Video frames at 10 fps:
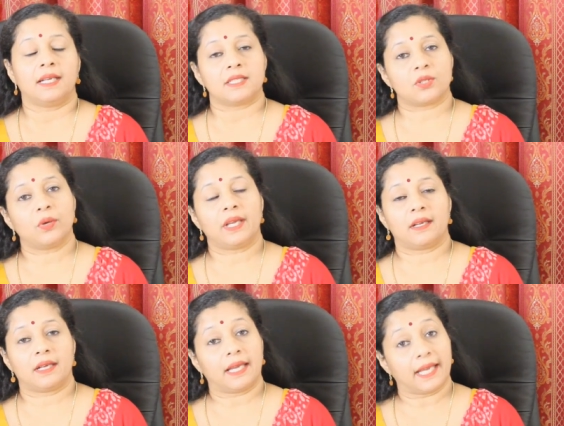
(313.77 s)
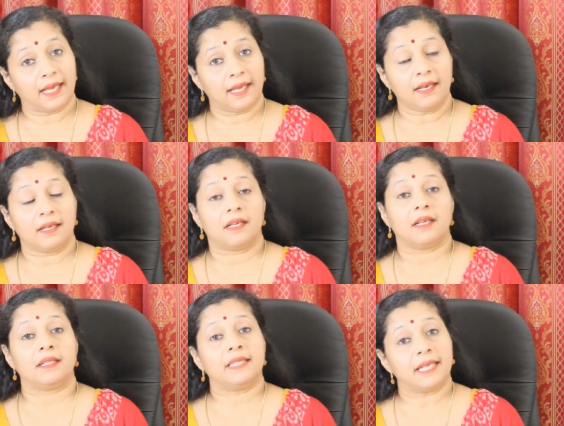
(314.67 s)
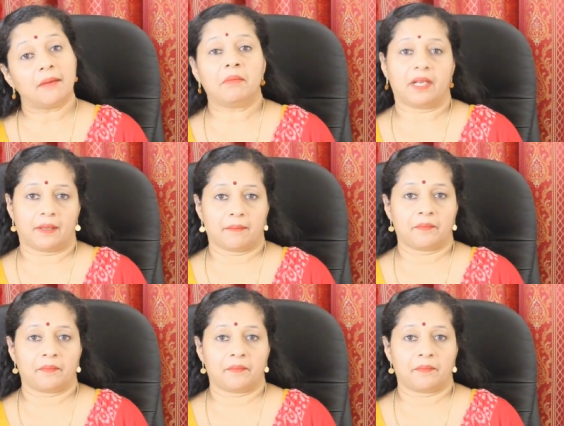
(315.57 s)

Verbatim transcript: So again, the numbering.